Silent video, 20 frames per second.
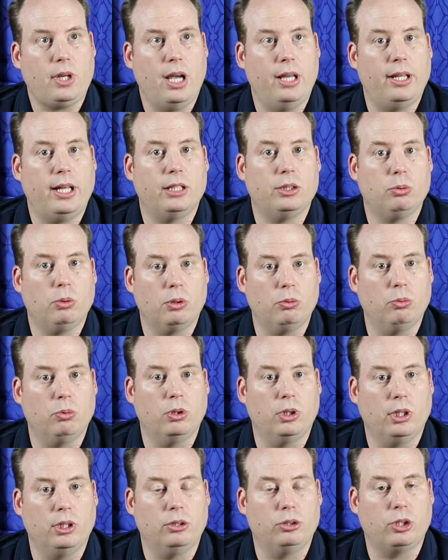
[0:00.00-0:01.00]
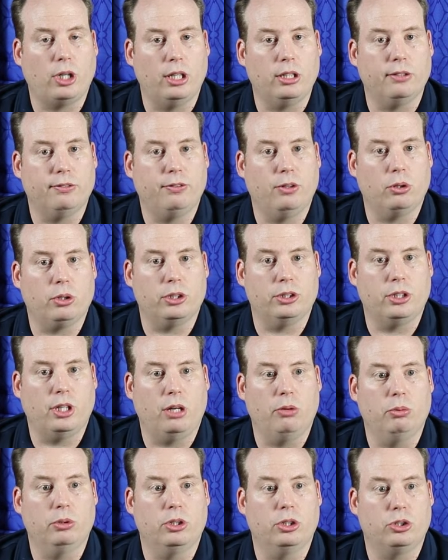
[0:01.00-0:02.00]
And that's what we try to focus
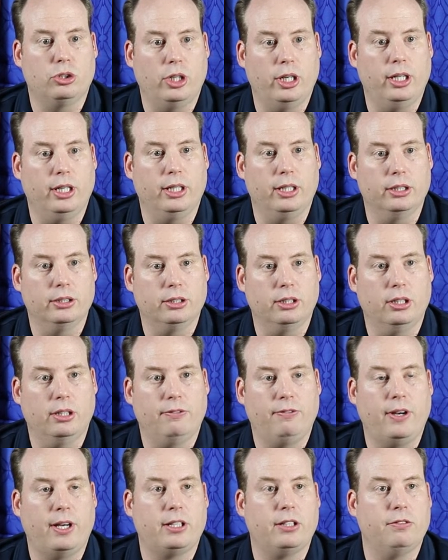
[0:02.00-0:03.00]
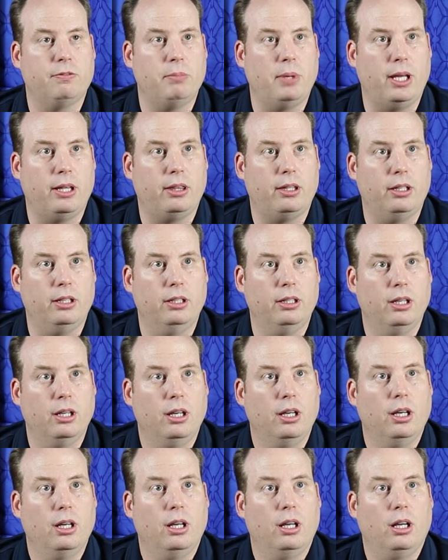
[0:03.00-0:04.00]
on with the training, is an effective method,
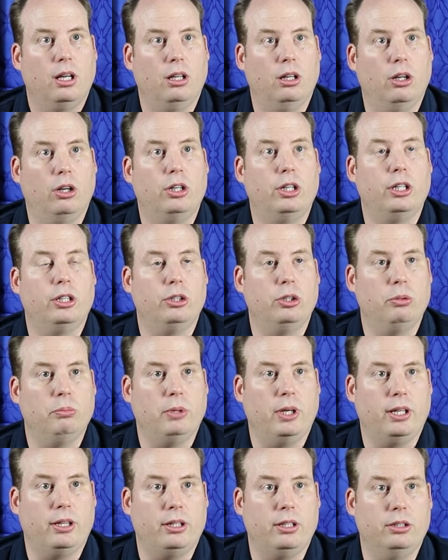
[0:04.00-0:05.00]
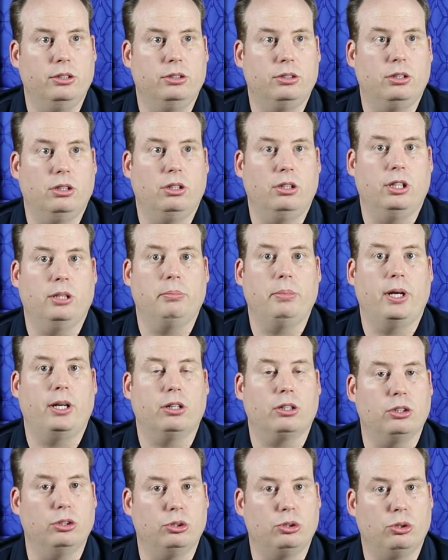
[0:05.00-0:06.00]
learning new methods, learning
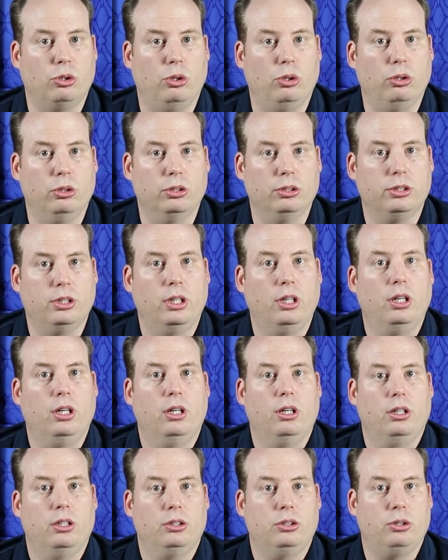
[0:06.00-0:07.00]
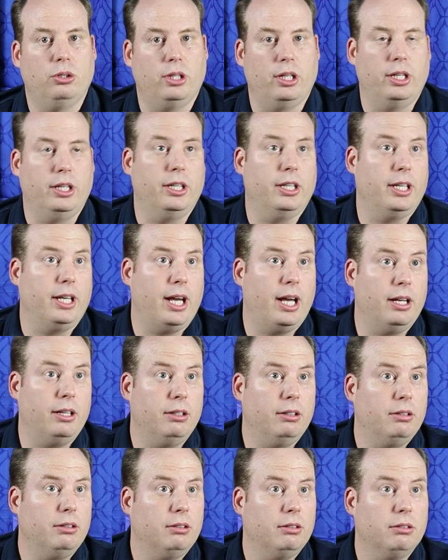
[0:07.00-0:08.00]
better controls, so that in the
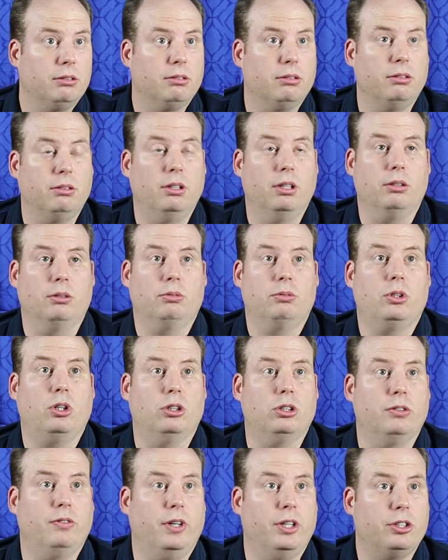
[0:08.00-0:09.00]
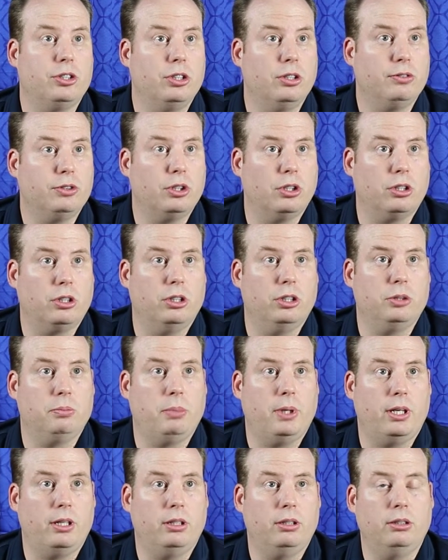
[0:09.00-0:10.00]
end the cultivation of sugar is
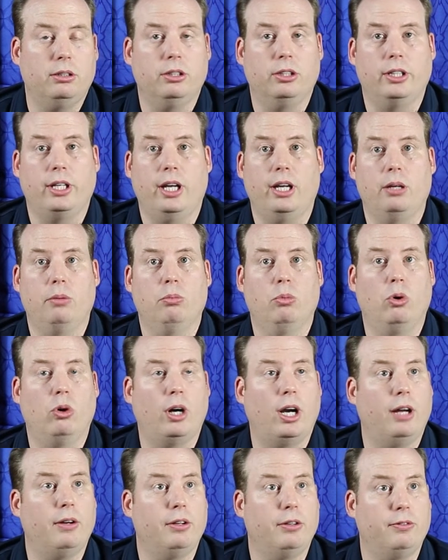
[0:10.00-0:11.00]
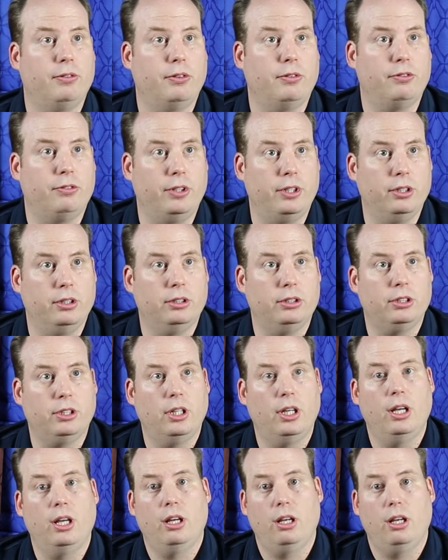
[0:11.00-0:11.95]
better, you're getting more out of your fields,